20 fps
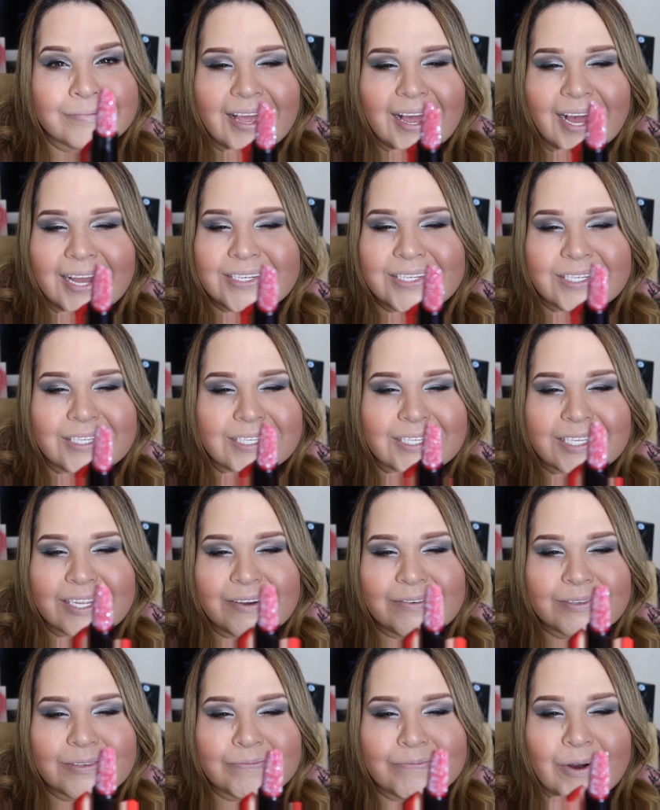I just
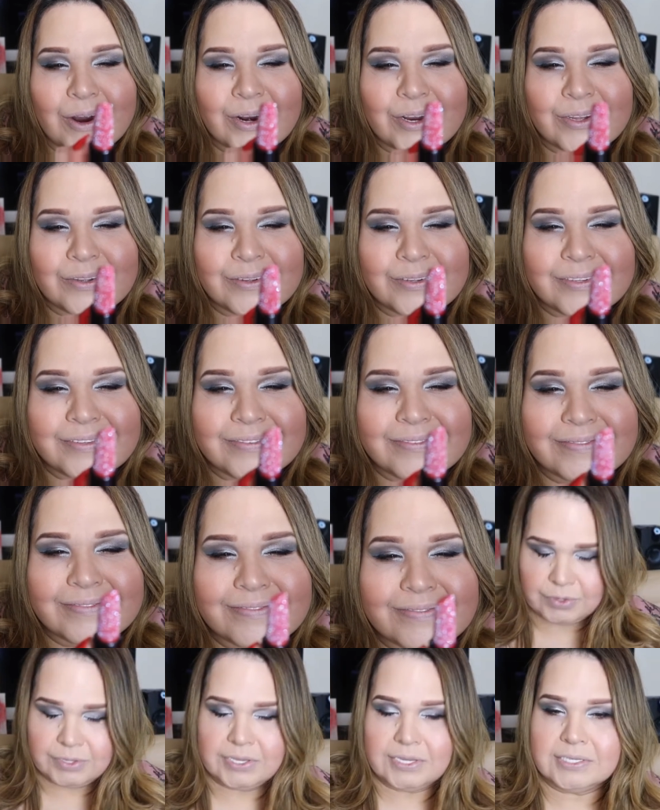love sparkle.
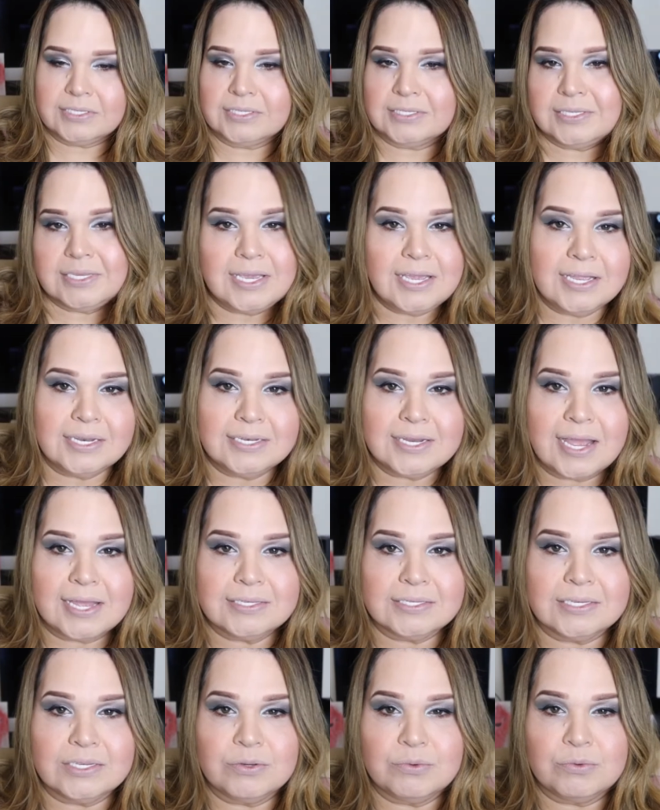So let's see,
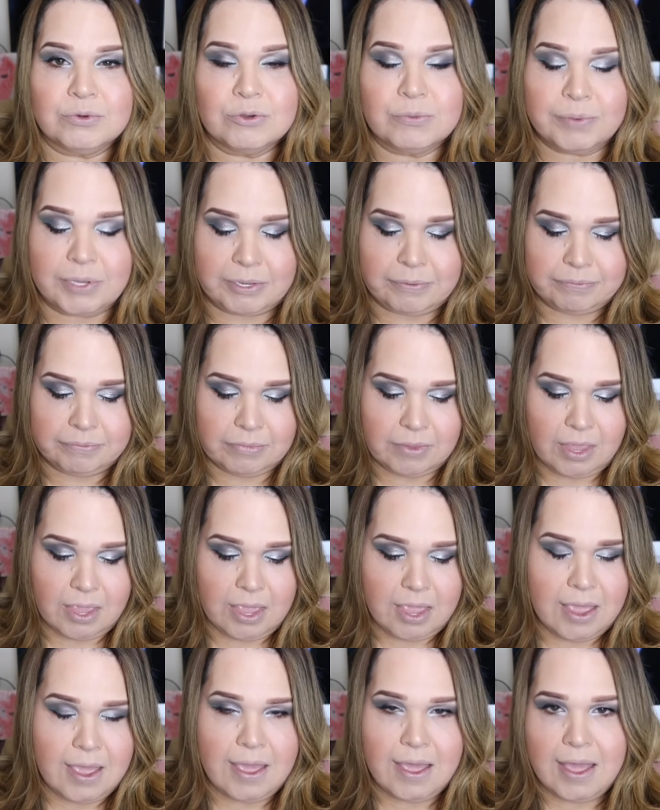Dazzling Ruby.
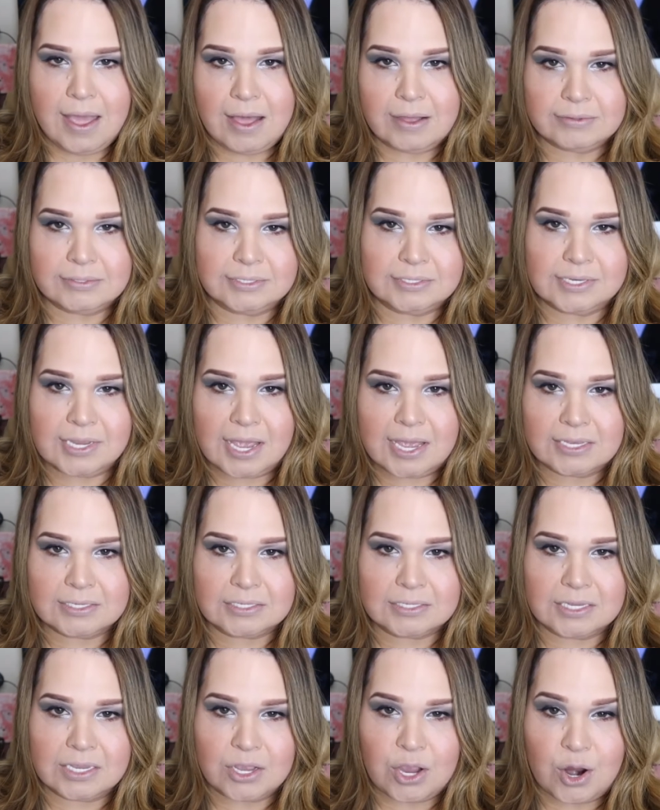How
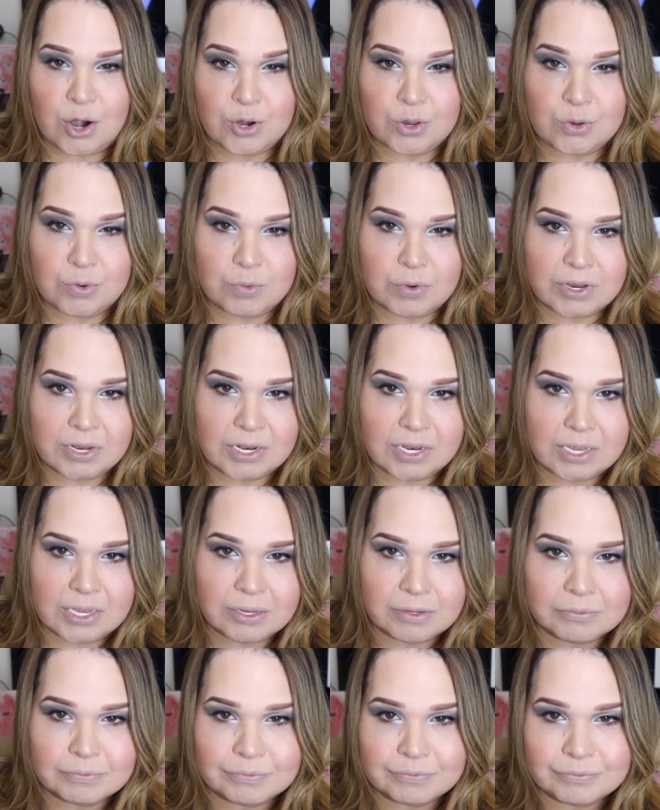dazzling are you really?